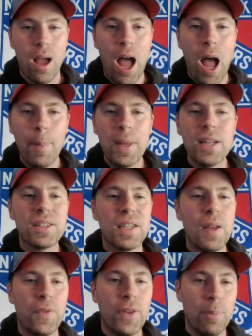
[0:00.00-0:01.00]
I'm going to
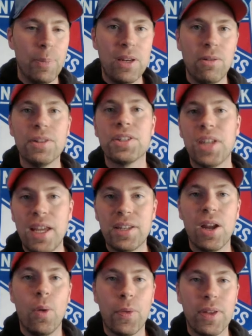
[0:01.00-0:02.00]
say Filipino stays
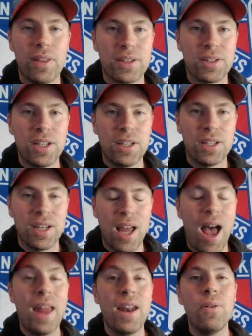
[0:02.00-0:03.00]
healthy this season.
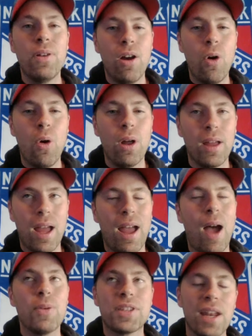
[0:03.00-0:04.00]
I don't know.
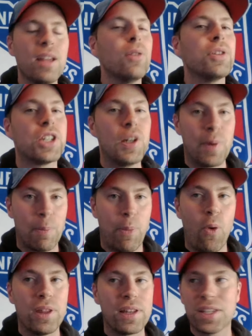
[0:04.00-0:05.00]
I was going to go super
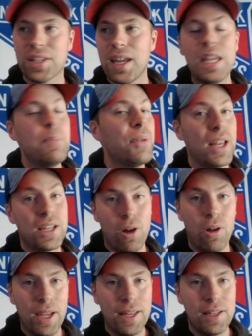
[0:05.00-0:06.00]
bold and say he plays
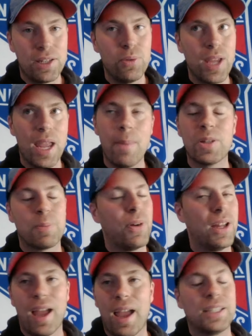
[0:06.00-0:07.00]
all 82 games,
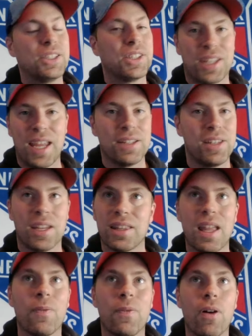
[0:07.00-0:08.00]
but I just can't take it
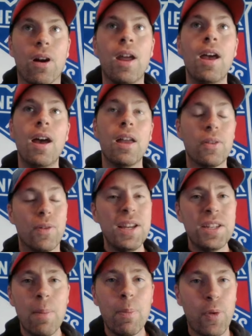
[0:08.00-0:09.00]
that far. The
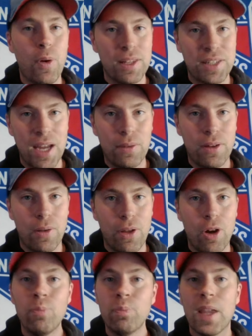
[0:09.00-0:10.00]
reason I'm throwing this out there,
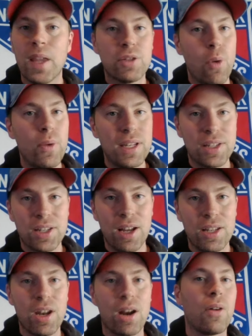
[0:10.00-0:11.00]
though, is what we
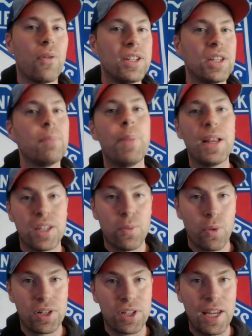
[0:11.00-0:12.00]
discussed on our recent best and
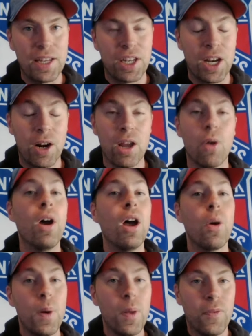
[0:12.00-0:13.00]
worst case scenario
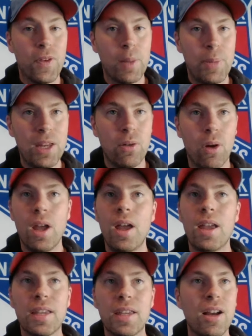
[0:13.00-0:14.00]
with Filipino.
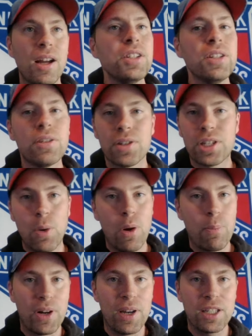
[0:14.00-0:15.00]
Concussions are so
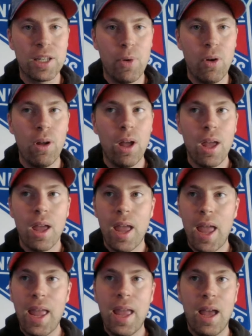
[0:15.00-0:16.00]
unpredictable
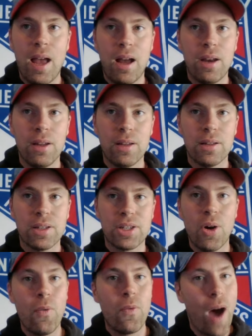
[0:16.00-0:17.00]
and
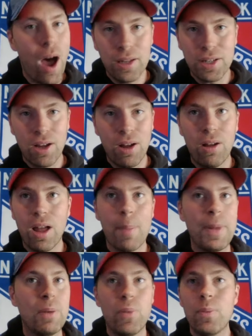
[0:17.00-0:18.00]
so volatile. I
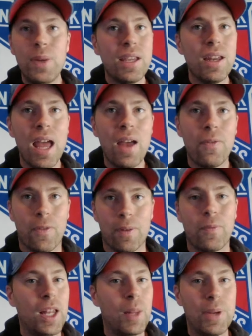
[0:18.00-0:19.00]
mean, we could have
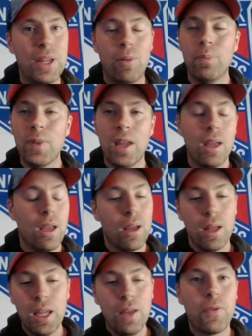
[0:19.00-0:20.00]
Filipino,
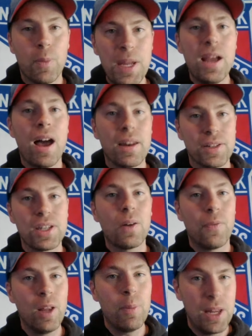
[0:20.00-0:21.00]
if we're being honest here,
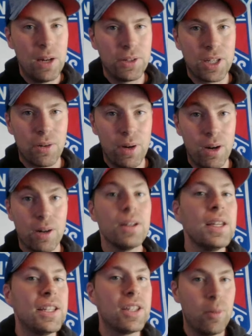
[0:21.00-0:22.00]
Filipino's career could
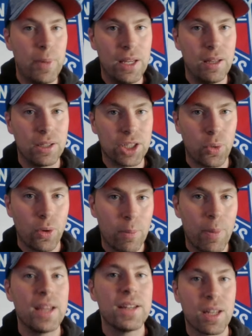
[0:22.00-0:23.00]
easily be shortened
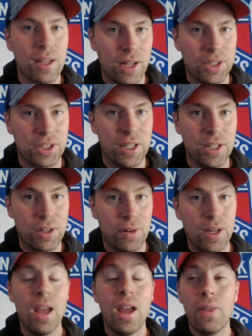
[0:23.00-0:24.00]
by his concussion
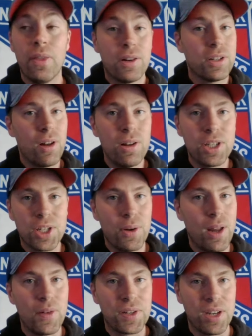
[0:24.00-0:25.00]
history. There's also
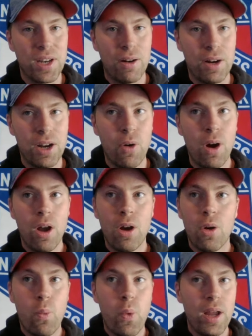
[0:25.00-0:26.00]
another scenario
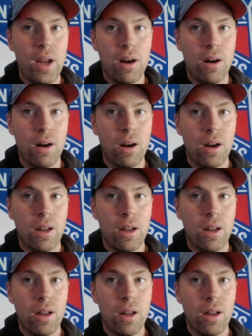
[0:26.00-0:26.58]
where